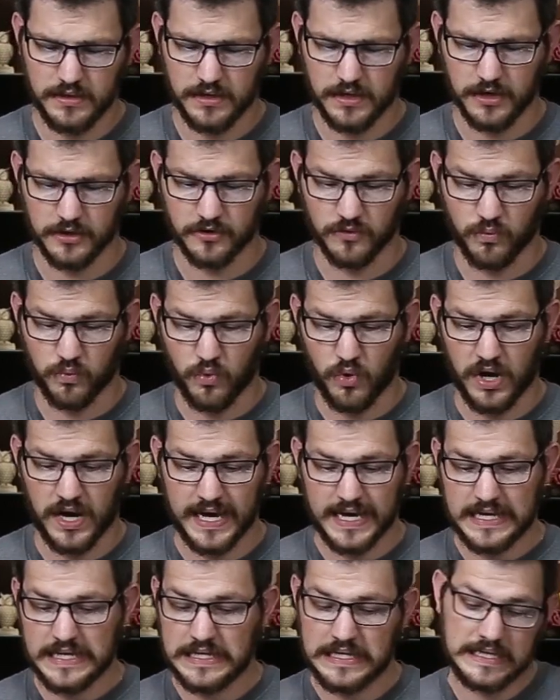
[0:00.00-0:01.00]
Uh, the
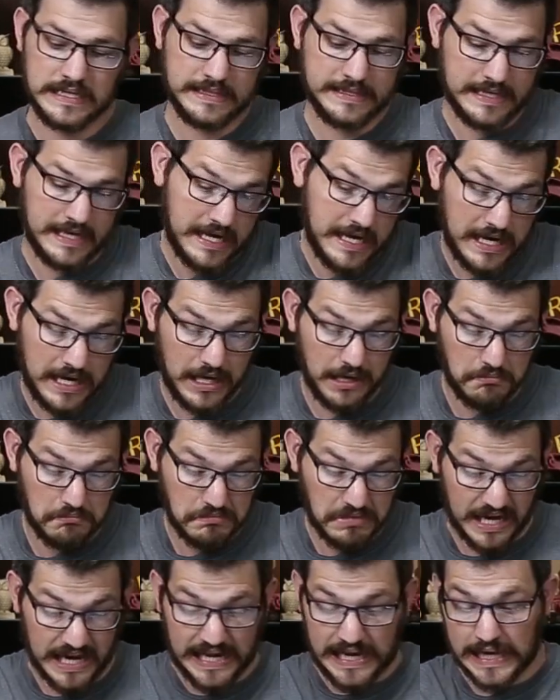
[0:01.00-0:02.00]
wind is a
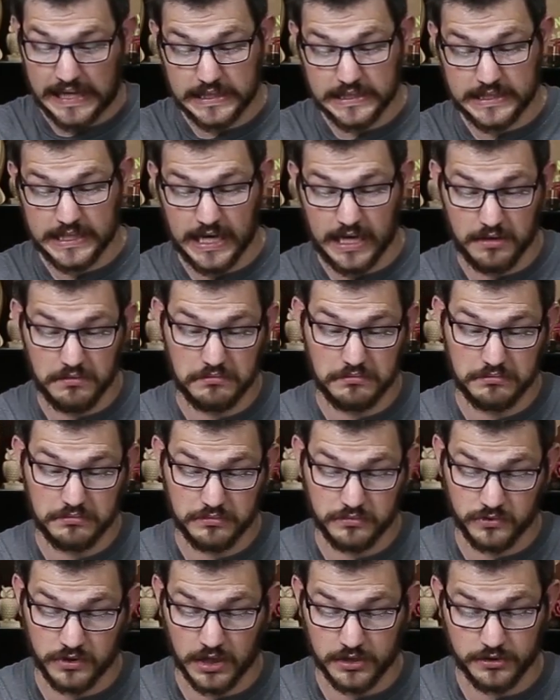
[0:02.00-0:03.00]
eight out of 10,
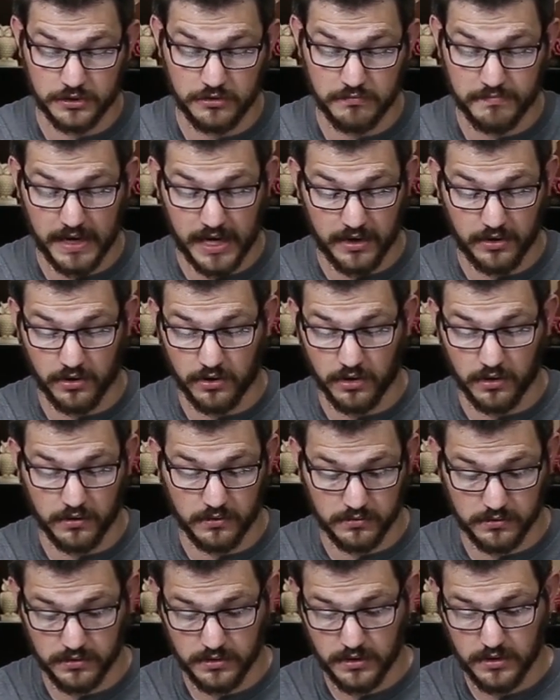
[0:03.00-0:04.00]
not too bad at
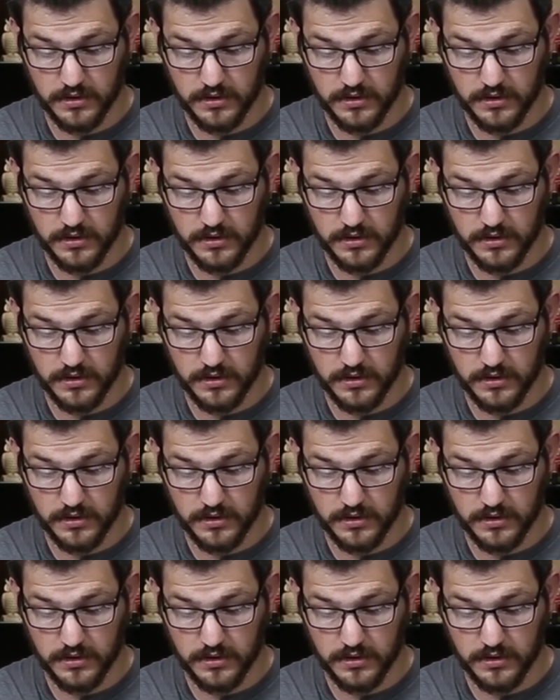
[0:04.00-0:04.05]
all.